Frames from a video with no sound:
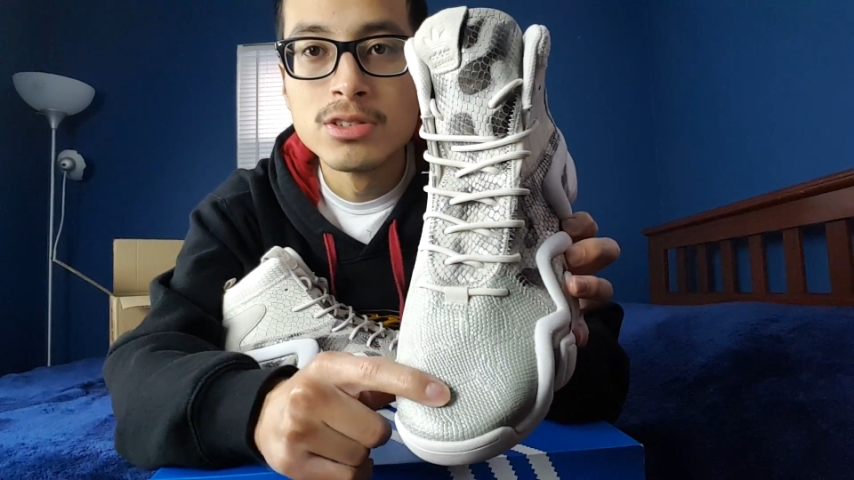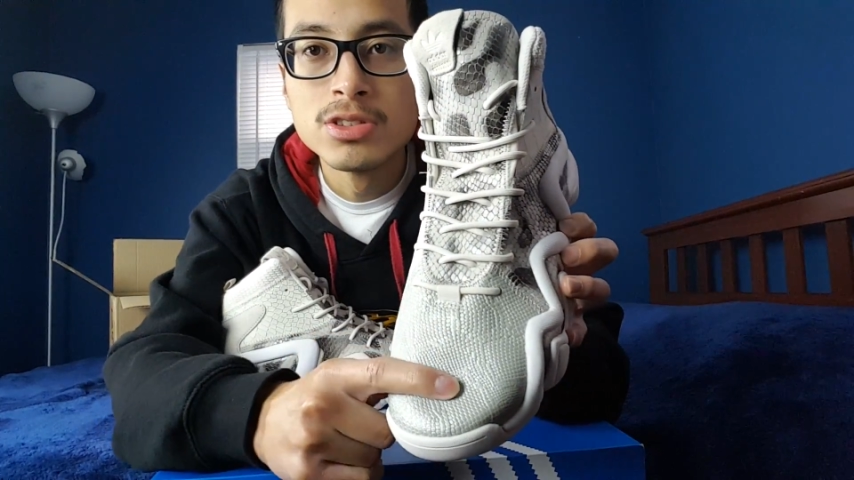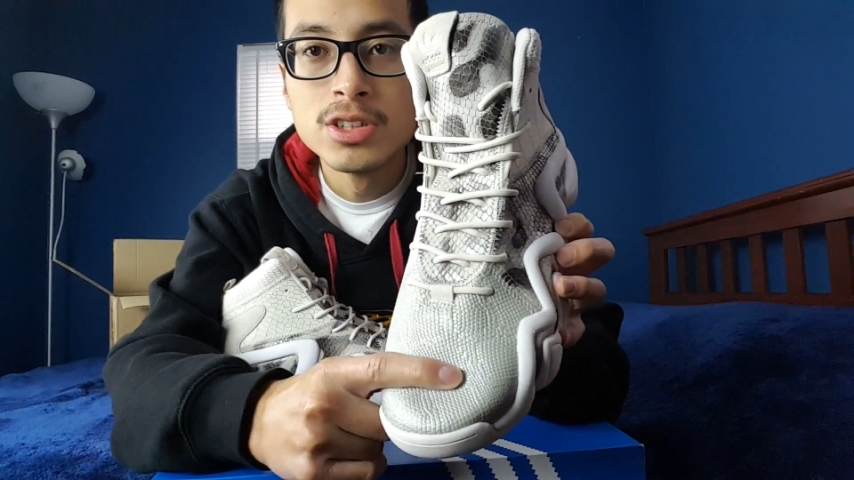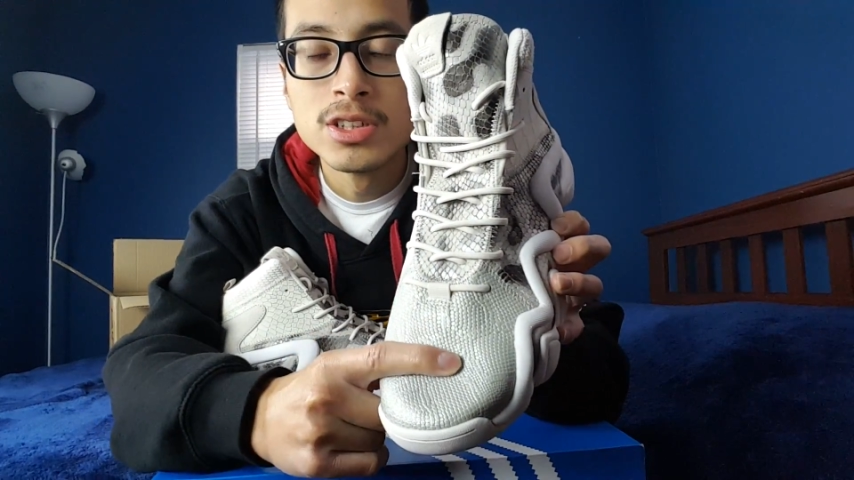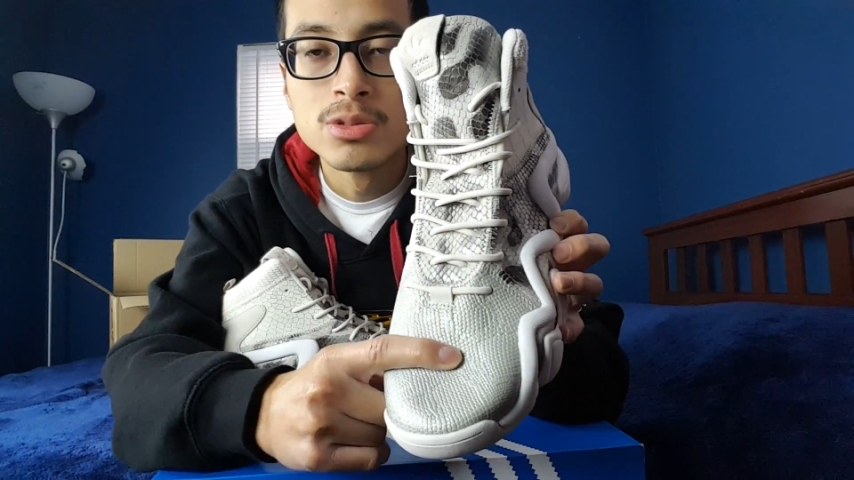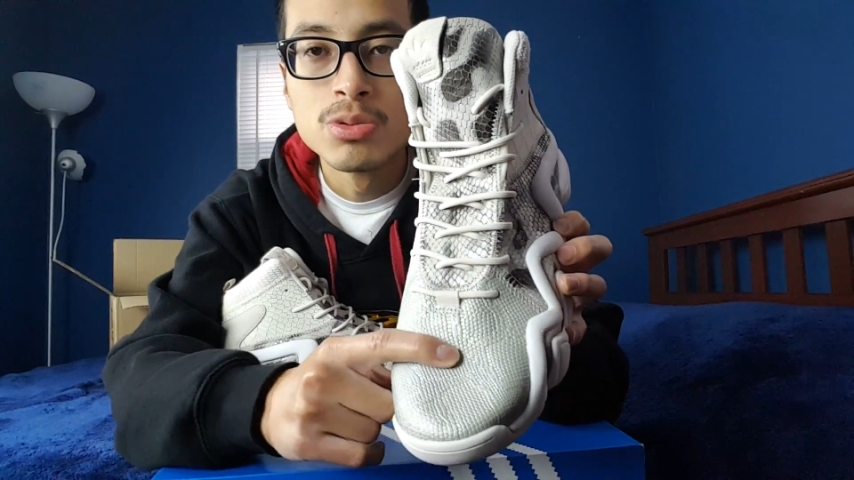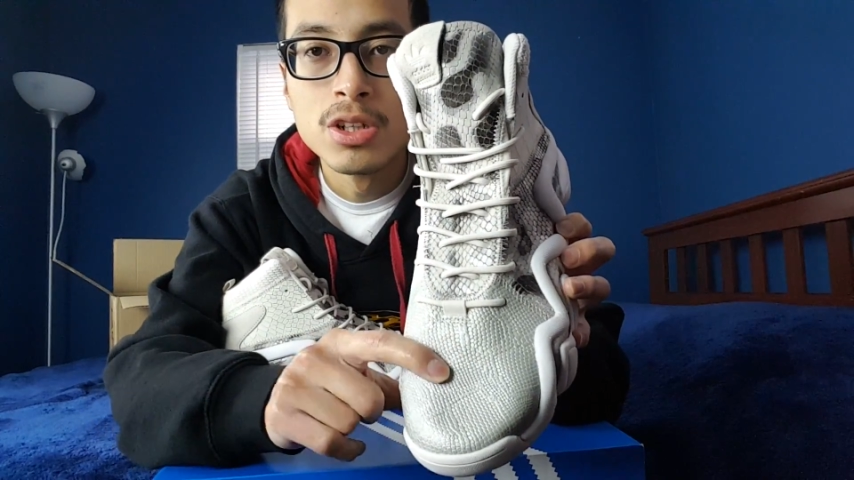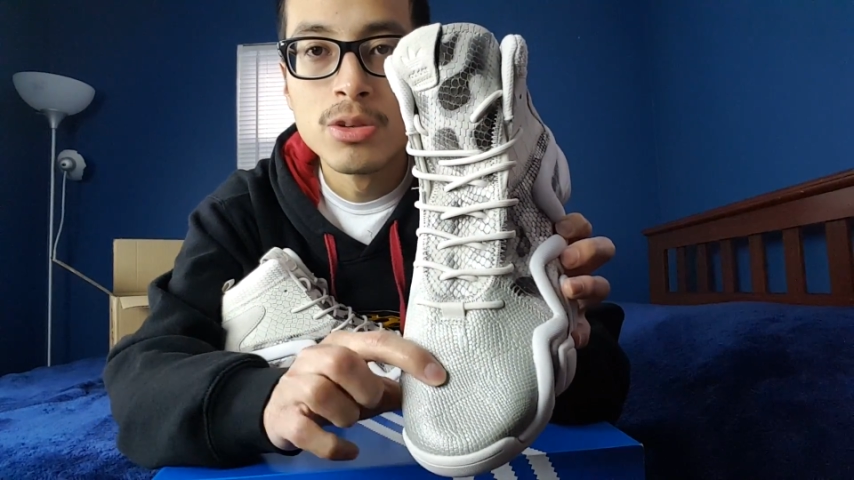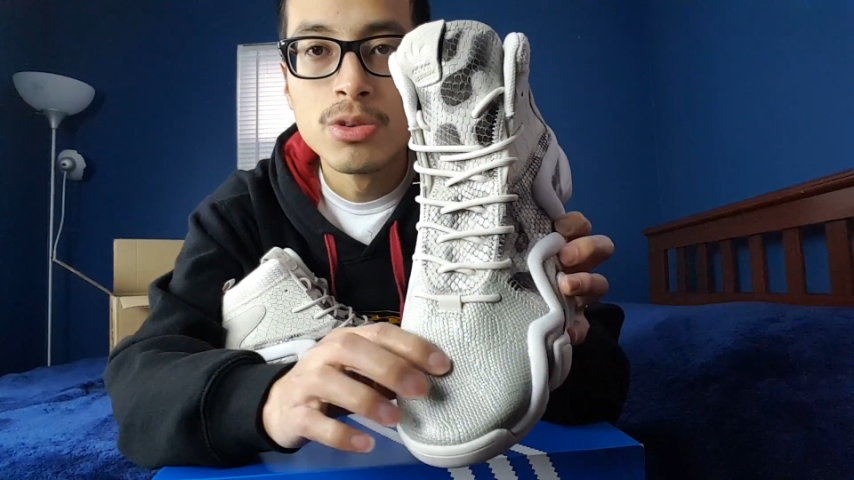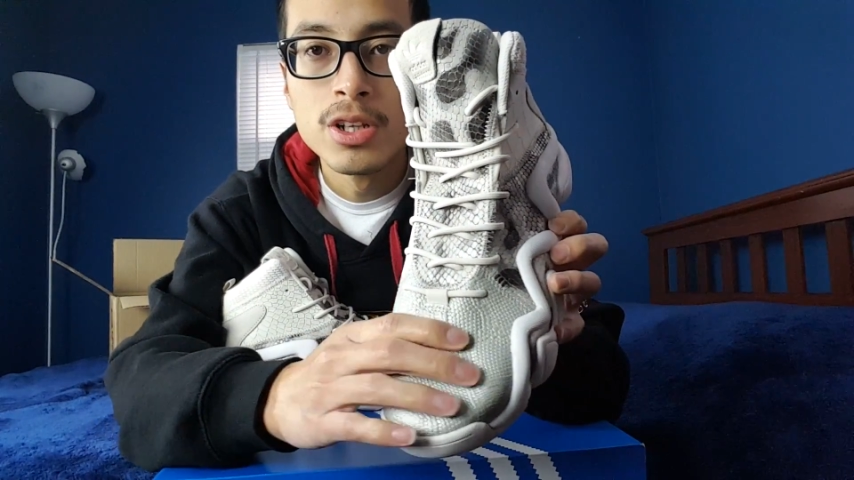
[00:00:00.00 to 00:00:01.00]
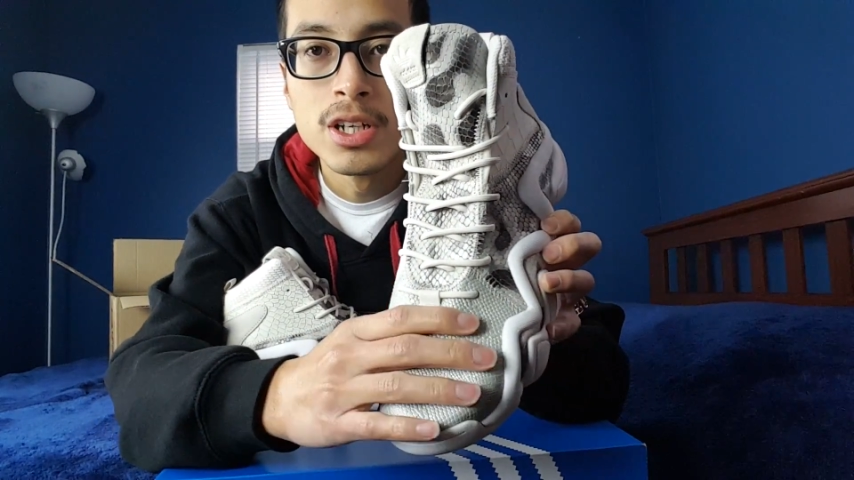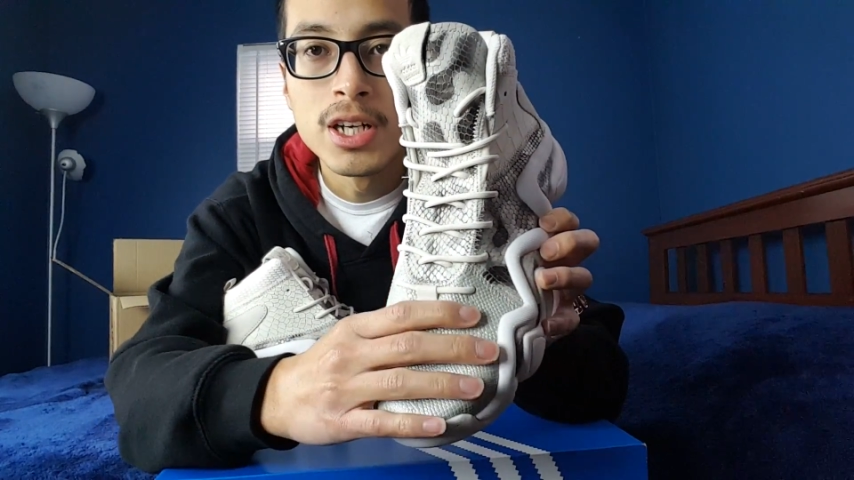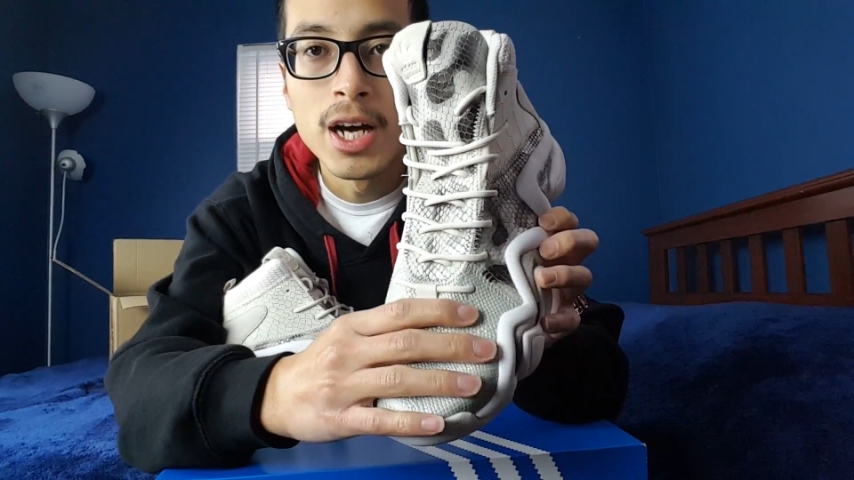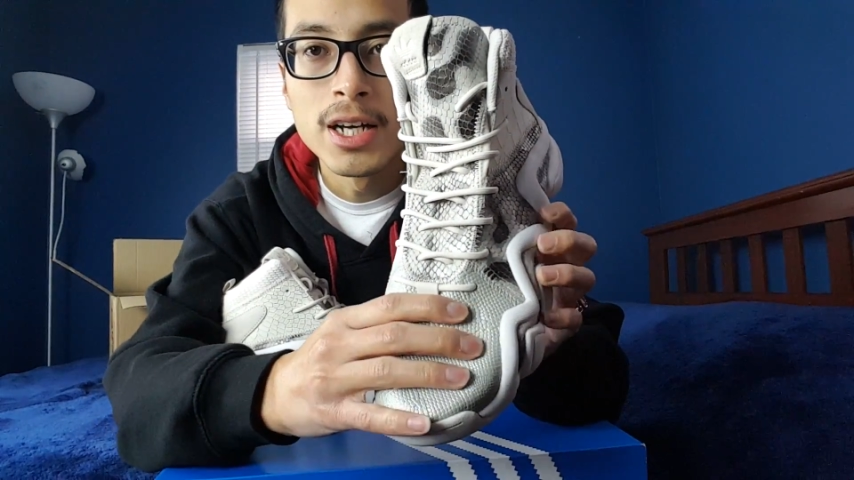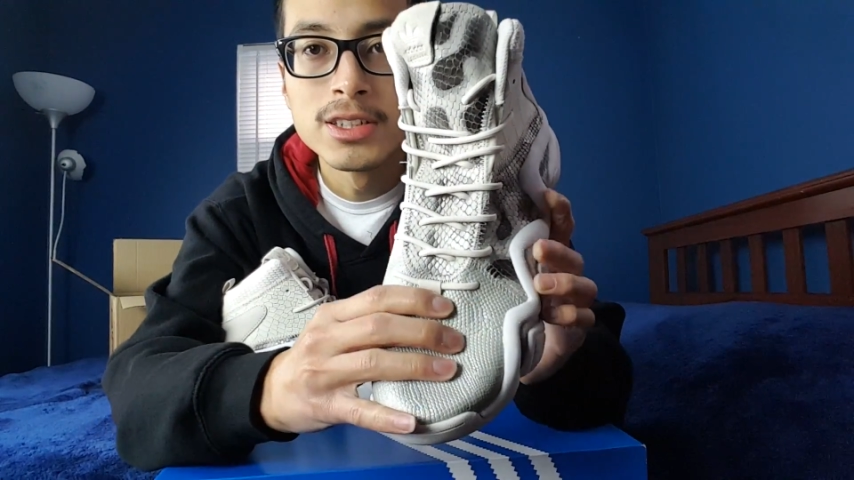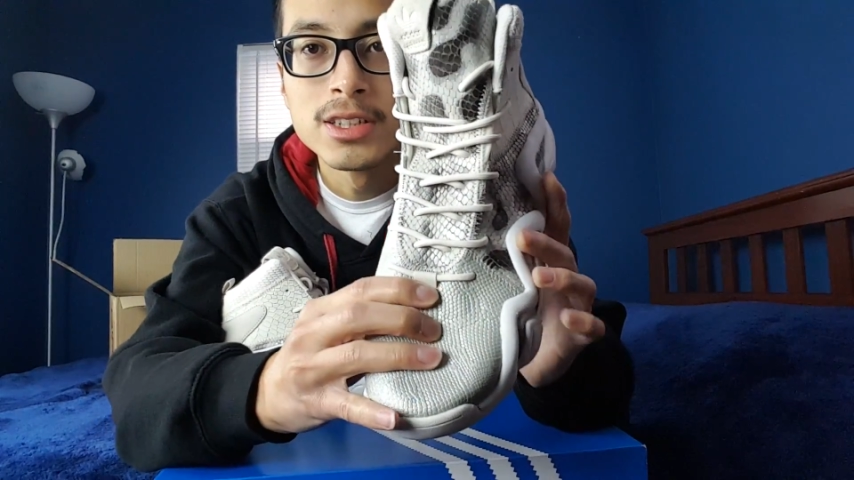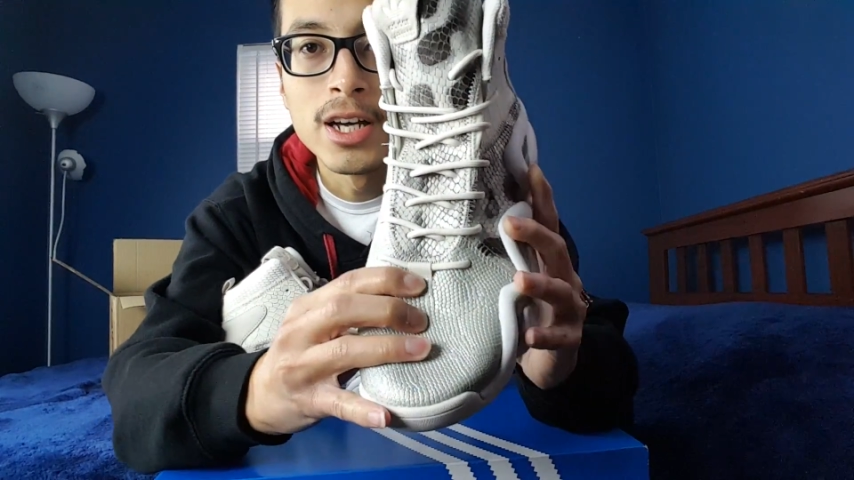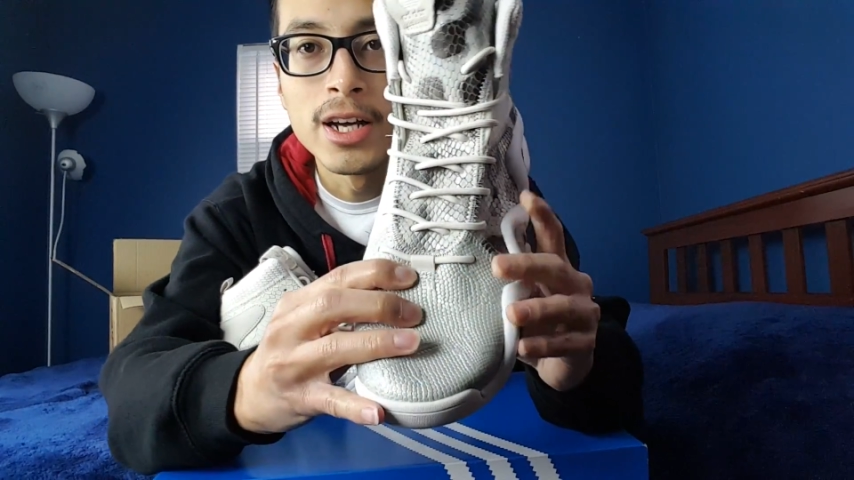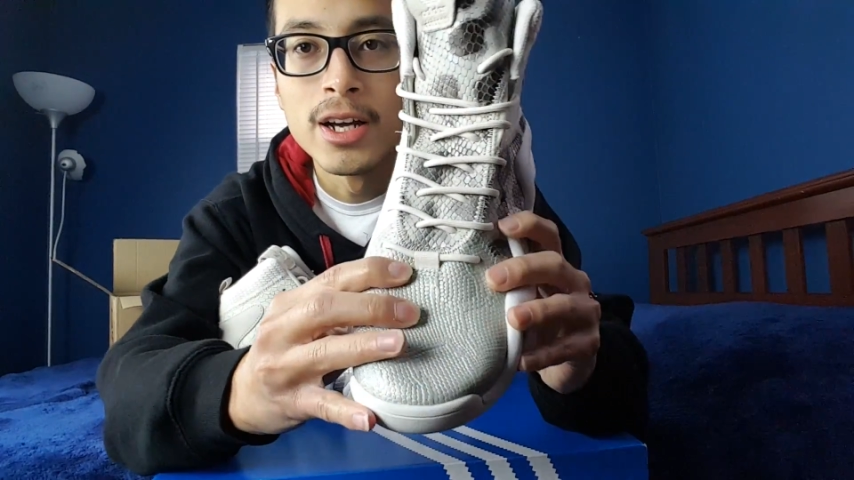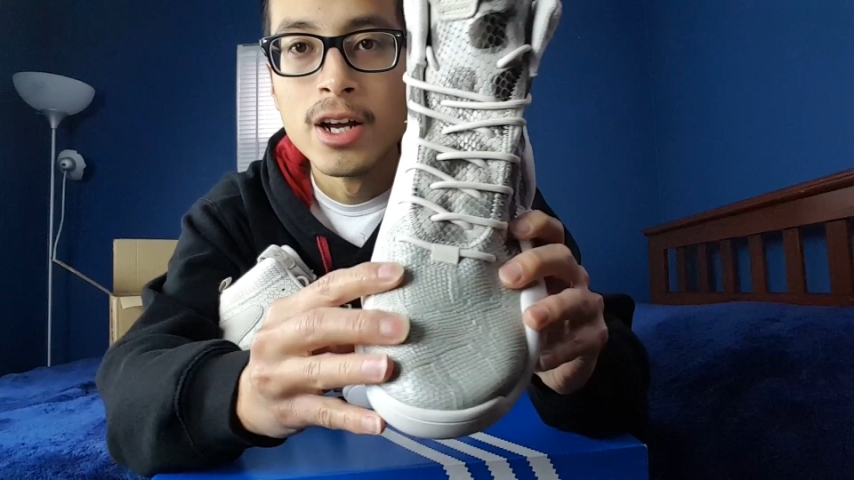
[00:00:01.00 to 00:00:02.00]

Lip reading: you see this really nice like